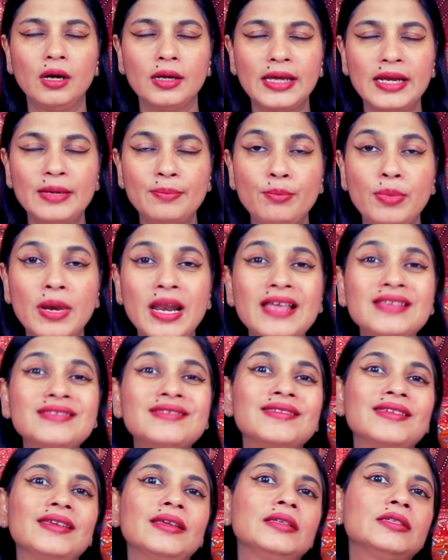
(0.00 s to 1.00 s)
get
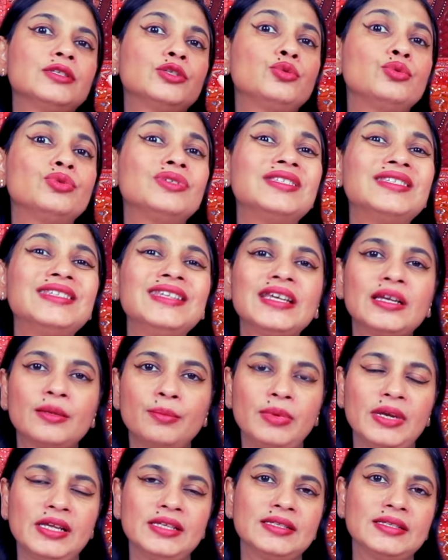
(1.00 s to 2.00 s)
blessings, to seek
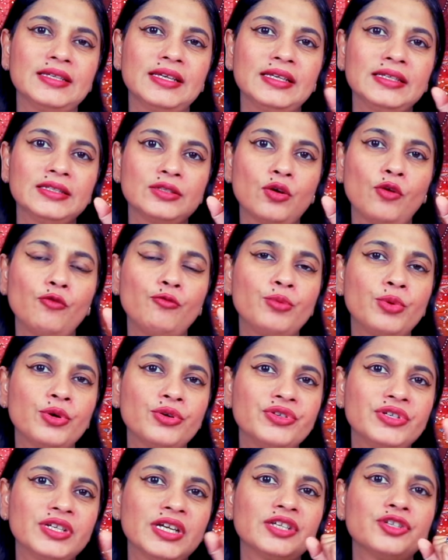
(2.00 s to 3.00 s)
blessings of
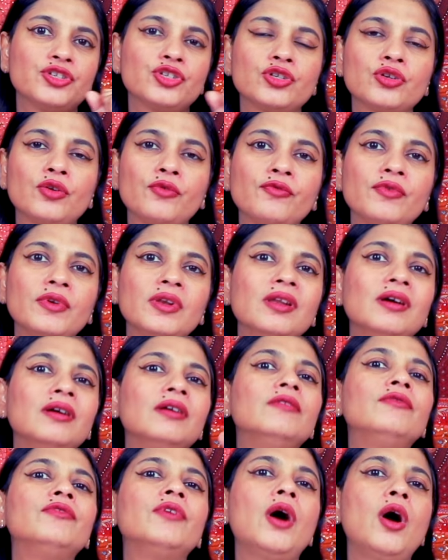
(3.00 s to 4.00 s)
protection, of
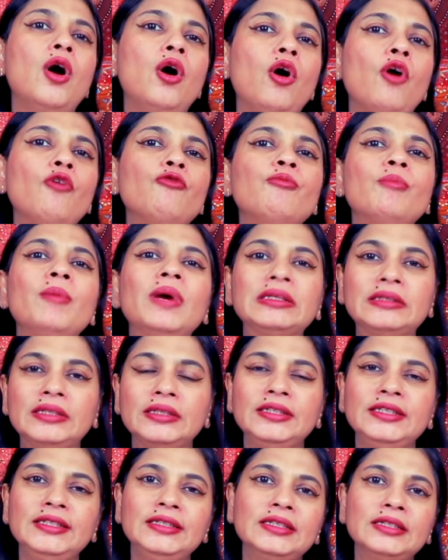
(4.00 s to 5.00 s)
love, of
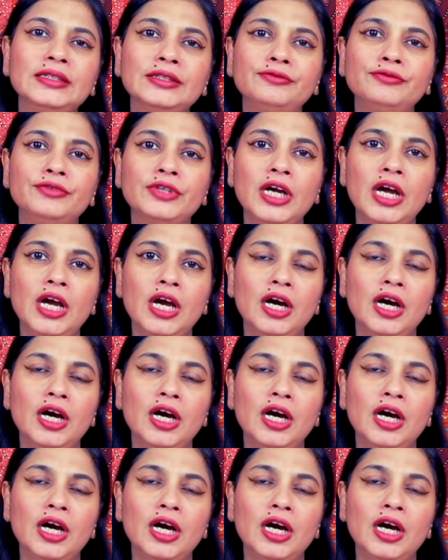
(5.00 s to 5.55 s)
motherly love